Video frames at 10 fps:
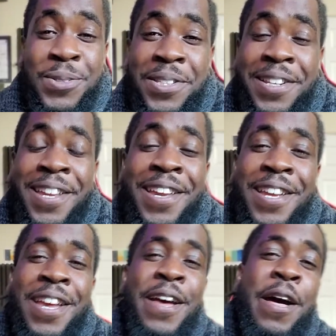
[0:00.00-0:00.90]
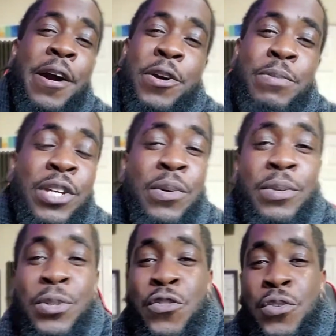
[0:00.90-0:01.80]
Today, I'm going to be
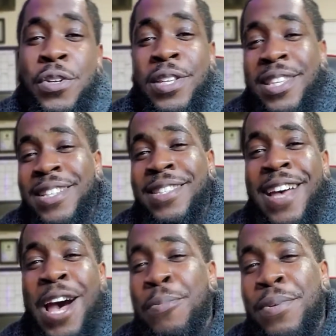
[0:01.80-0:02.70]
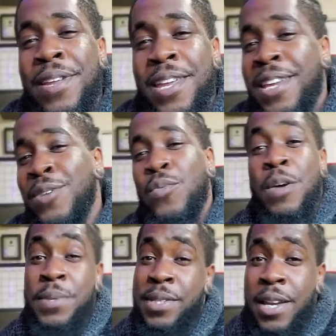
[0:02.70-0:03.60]
going over the top 8
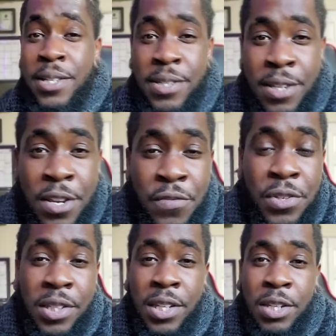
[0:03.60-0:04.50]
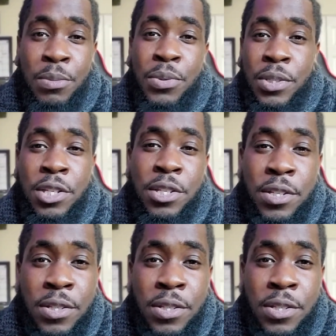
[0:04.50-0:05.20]
websites for gigging musicians,